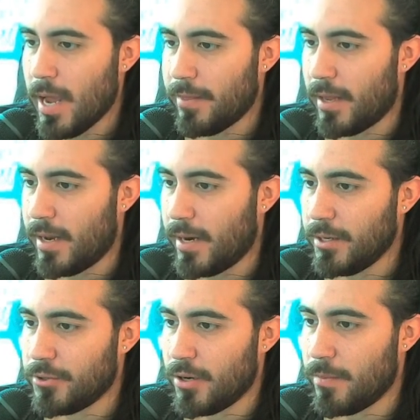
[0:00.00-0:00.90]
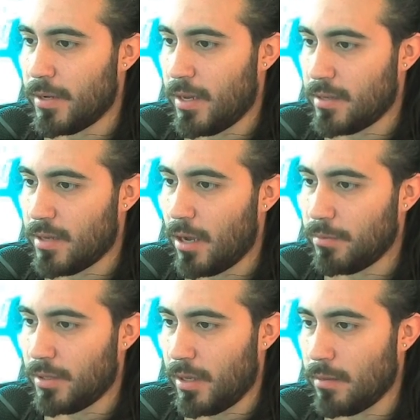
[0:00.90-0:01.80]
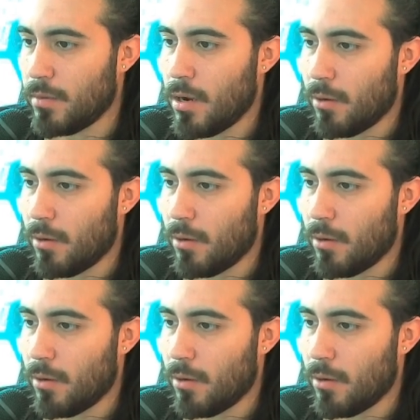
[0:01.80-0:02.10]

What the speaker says: that any treatment has helped them,